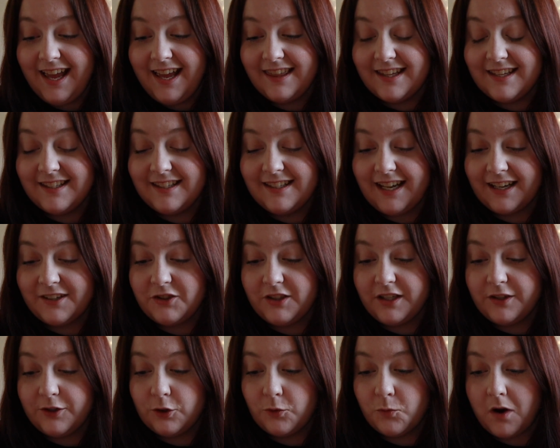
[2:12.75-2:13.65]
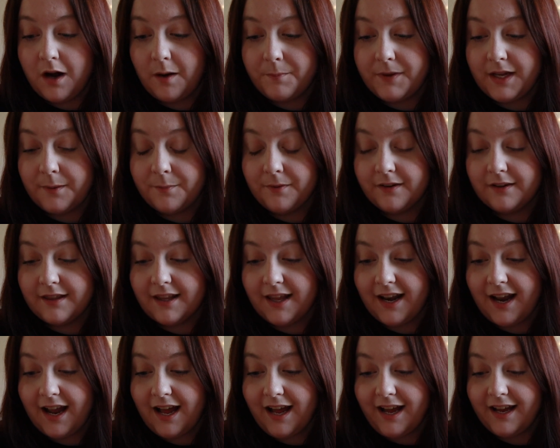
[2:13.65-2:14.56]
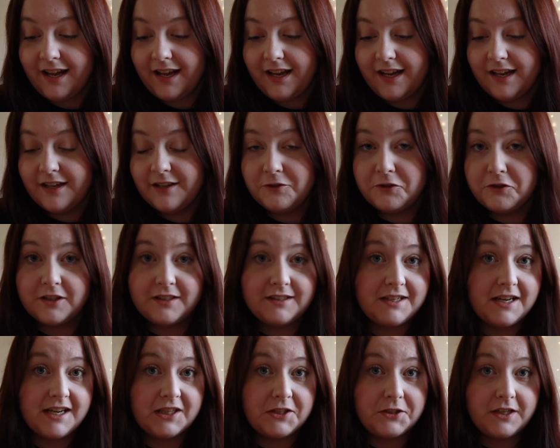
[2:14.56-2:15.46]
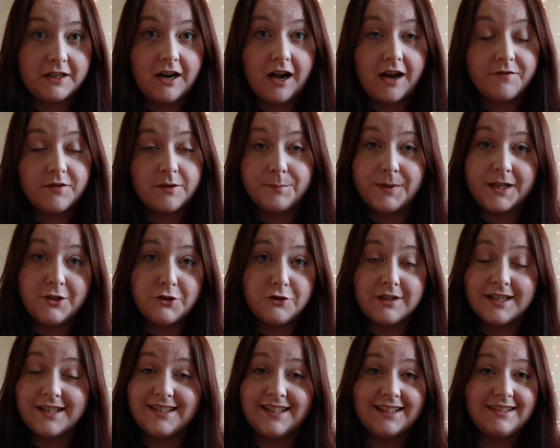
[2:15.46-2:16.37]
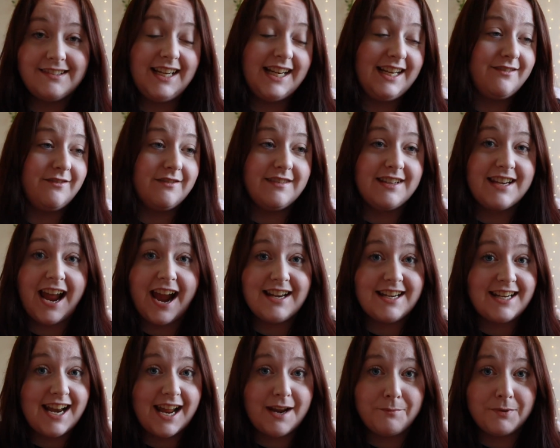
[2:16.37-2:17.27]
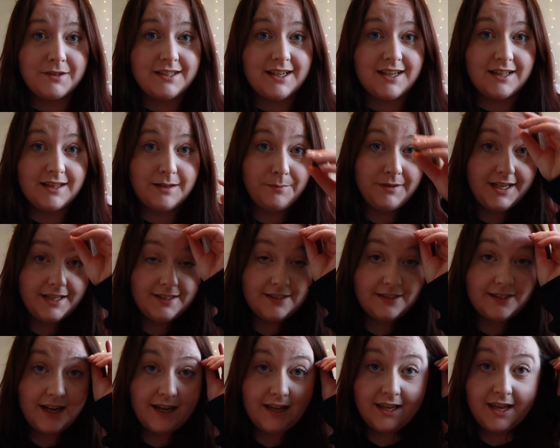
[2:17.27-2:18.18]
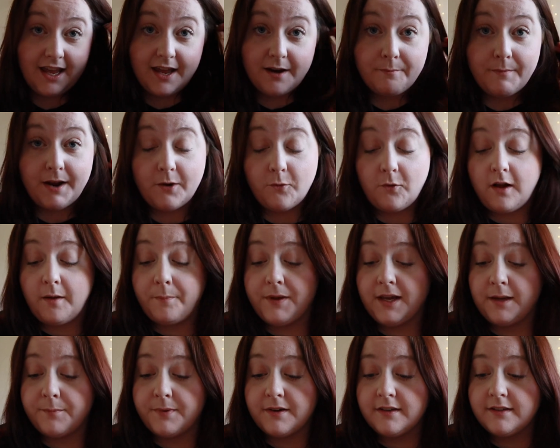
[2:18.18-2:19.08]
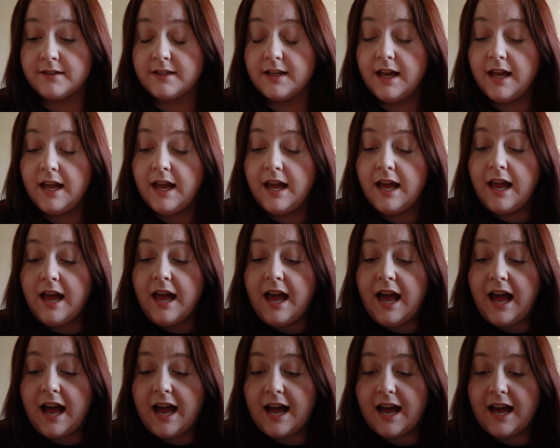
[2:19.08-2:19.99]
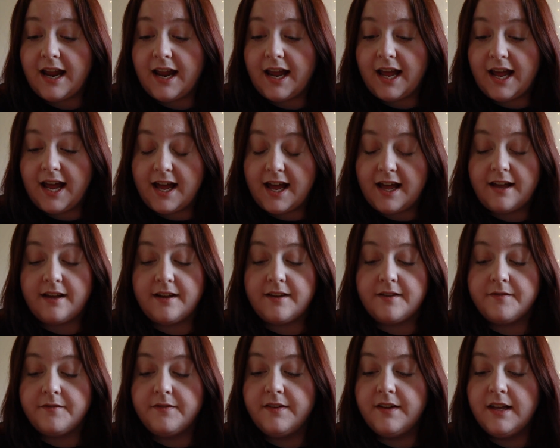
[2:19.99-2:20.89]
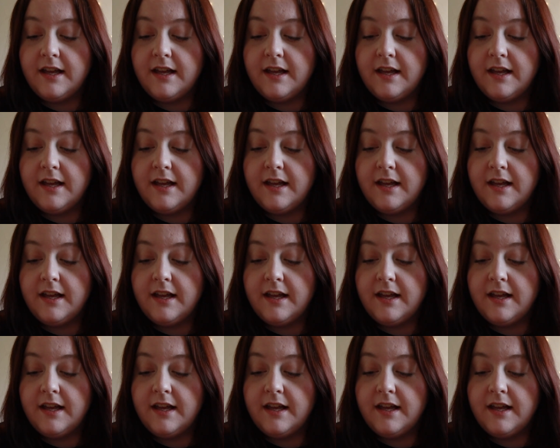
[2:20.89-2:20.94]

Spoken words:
This is actually a new wallpaper that I just downloaded off of Pinterest. That's like 99% of the places I get my wallpapers. I have